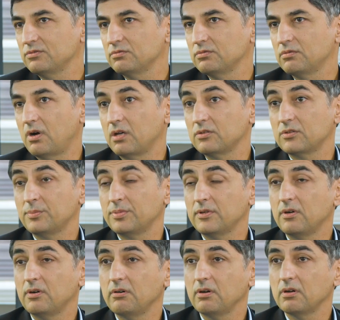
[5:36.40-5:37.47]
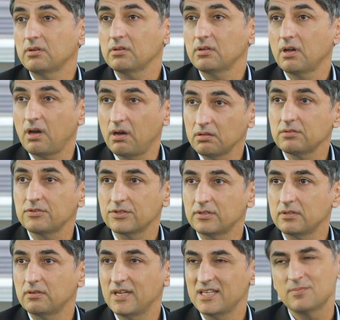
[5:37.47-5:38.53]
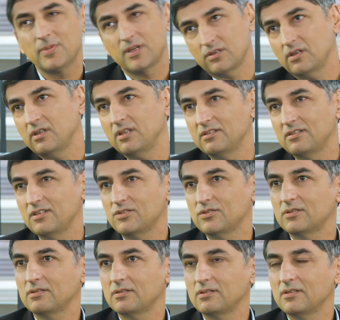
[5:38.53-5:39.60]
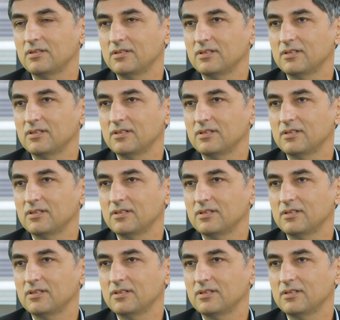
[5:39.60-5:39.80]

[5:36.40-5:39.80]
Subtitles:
to entrepreneurial culture, especially in digital?